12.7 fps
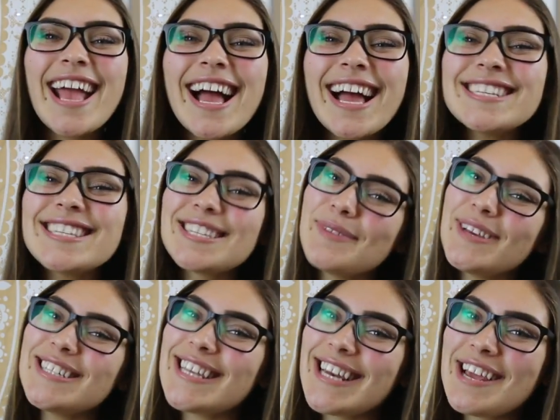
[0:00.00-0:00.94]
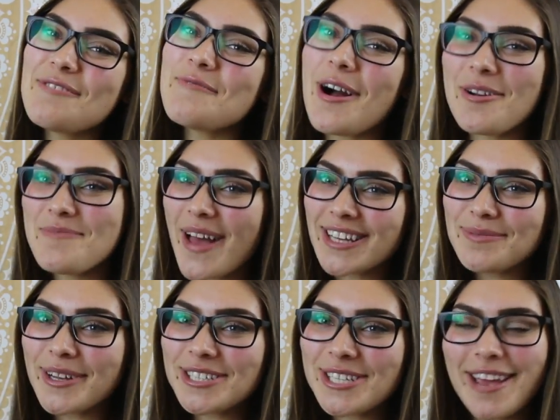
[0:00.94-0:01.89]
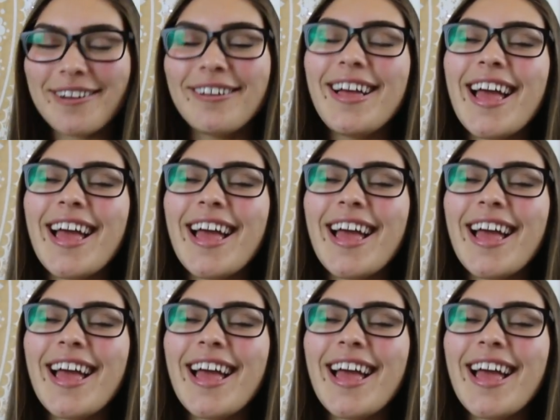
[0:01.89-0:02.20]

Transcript: guys, it's me, Sidney. Welcome back to my channel,